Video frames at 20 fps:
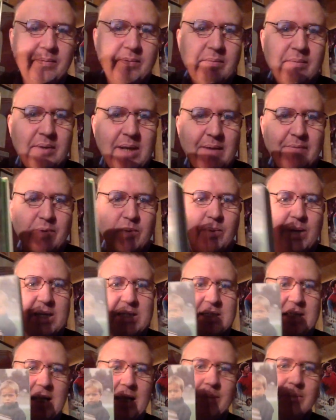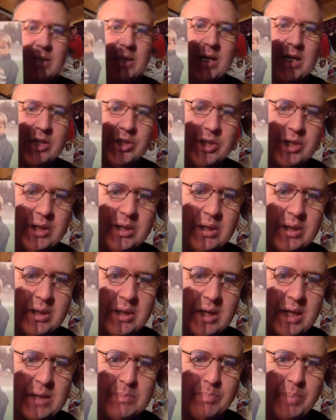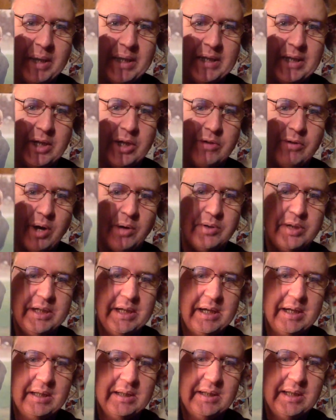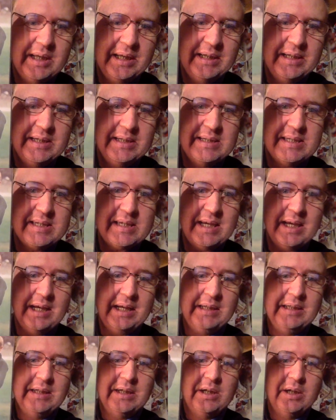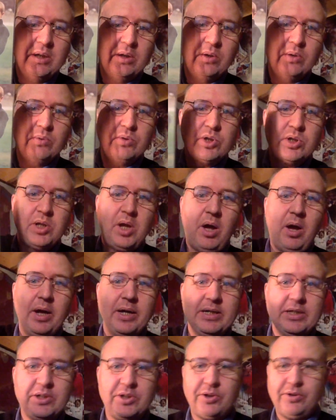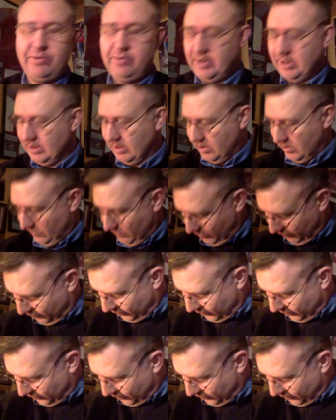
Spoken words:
another West Ham connection. That's Peter Grote here, Lincoln City. Of course, started his career with